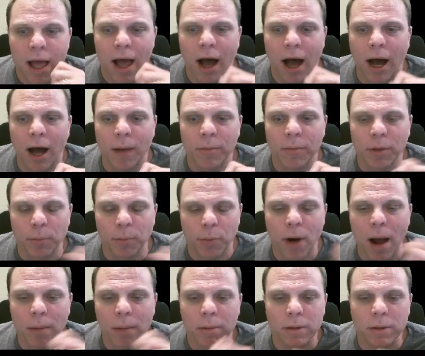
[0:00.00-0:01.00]
You
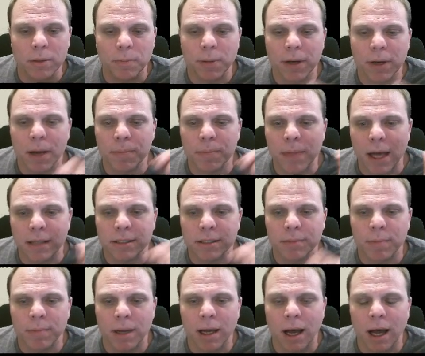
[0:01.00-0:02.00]
put up that
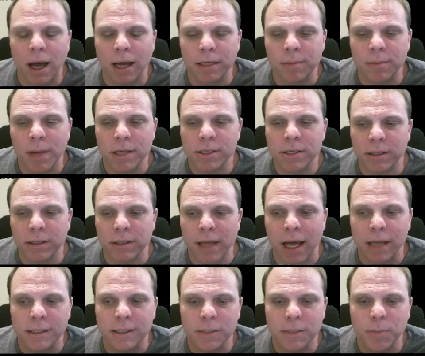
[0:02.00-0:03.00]
dimensional
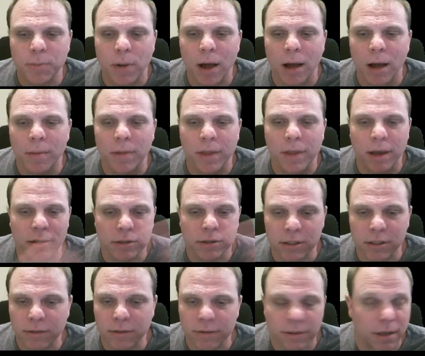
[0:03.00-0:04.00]
analysis problem, and then you'll
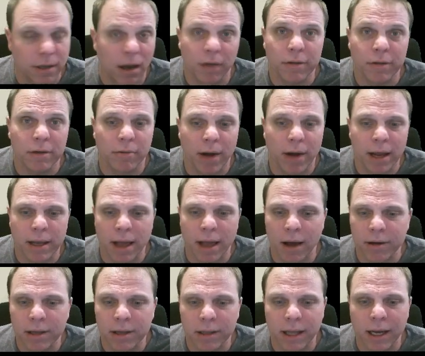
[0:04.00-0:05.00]
just solve it, right?
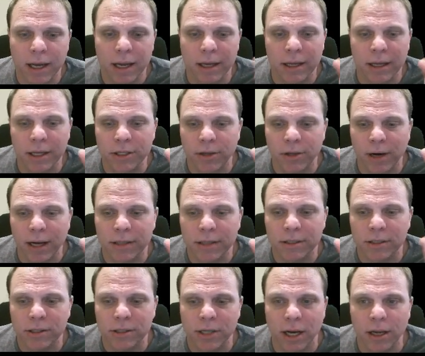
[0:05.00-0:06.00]
Calculate it and get your
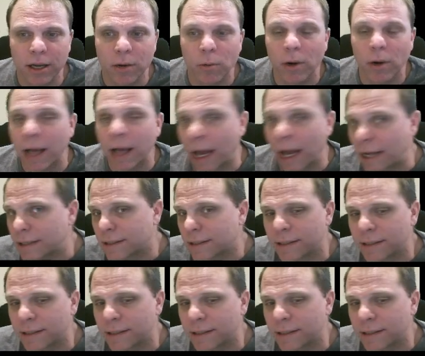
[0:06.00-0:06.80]
answer, check your work, ask to